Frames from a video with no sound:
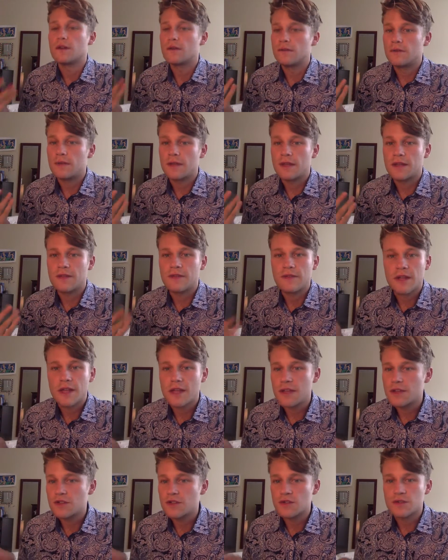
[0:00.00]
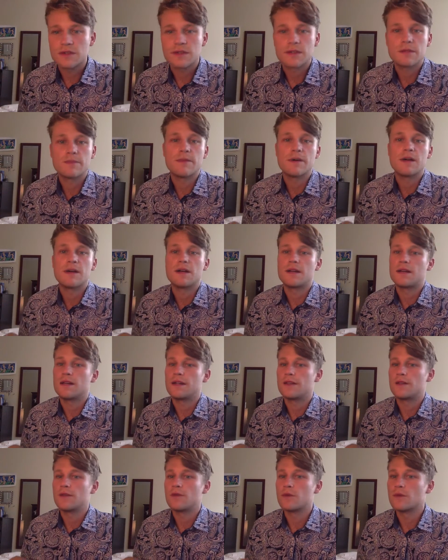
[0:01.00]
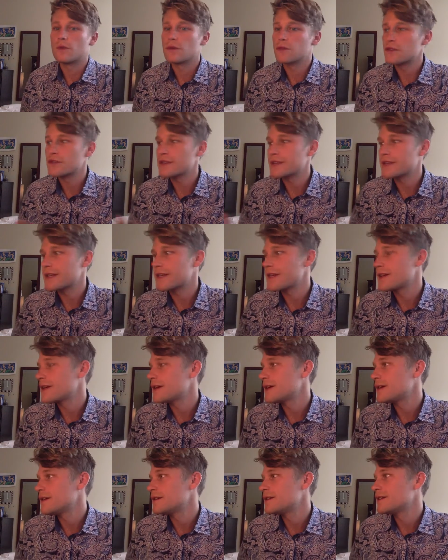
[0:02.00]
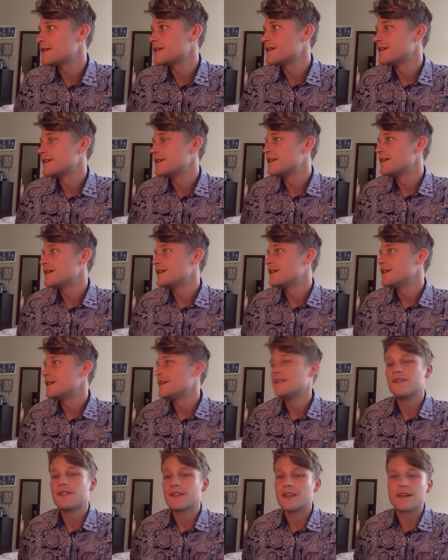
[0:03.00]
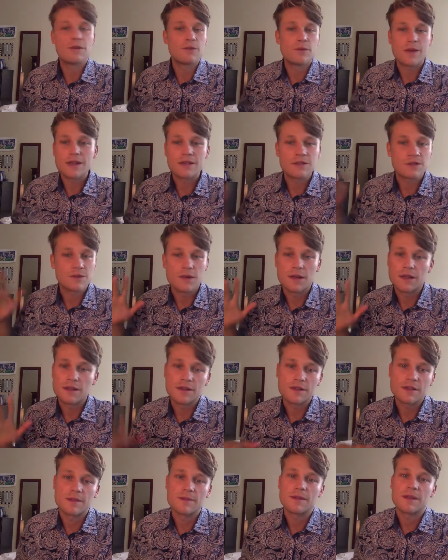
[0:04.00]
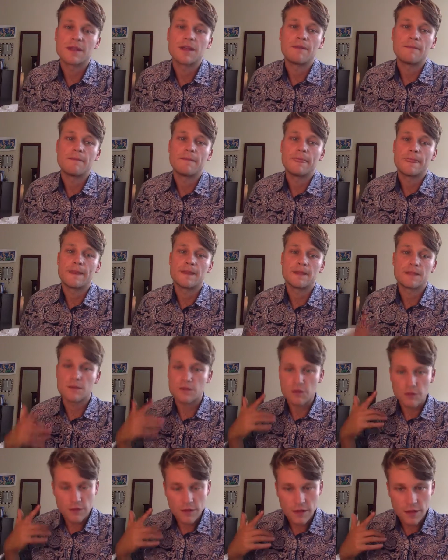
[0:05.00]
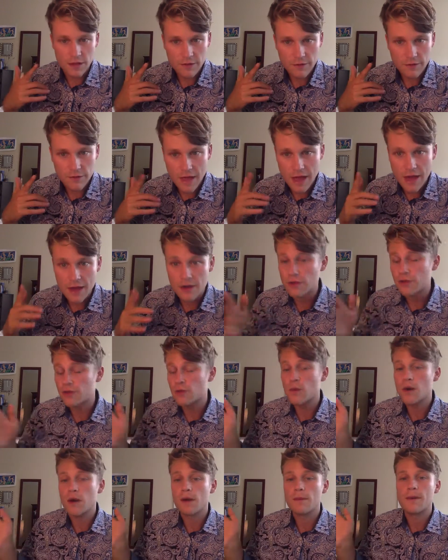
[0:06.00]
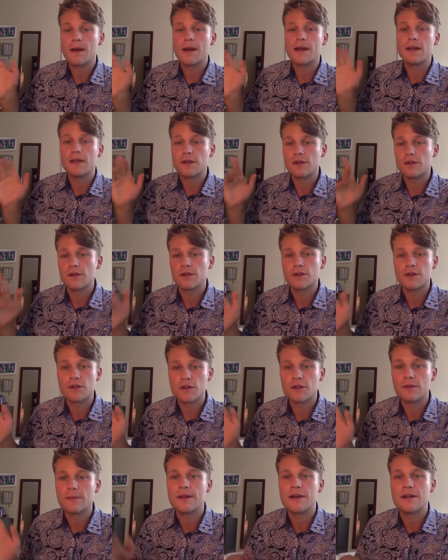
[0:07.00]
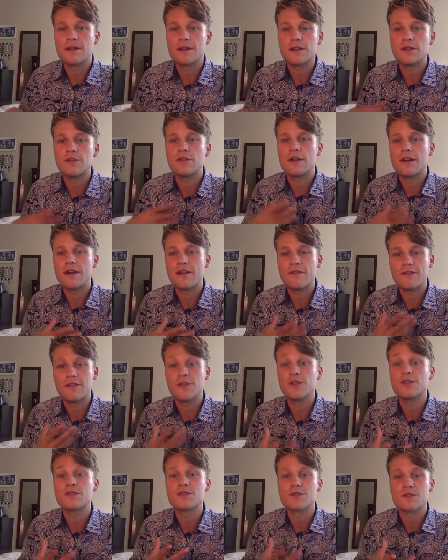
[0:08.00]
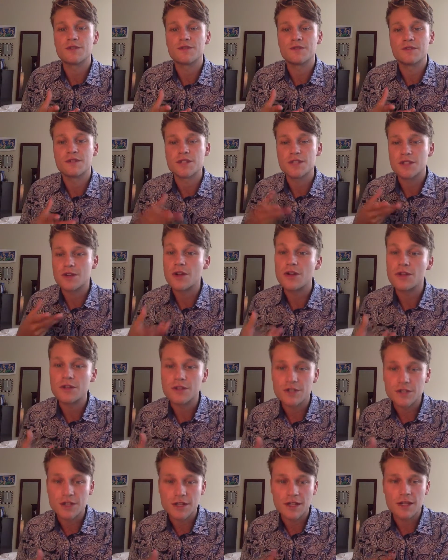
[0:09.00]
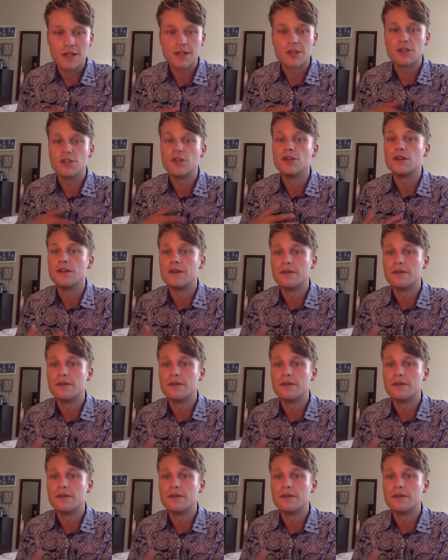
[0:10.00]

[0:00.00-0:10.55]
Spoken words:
like vacation spot, or just like even like a restaurant or something. It's like when you think of that or you walk by it or you hear about it, you feel sort of nostalgic and good,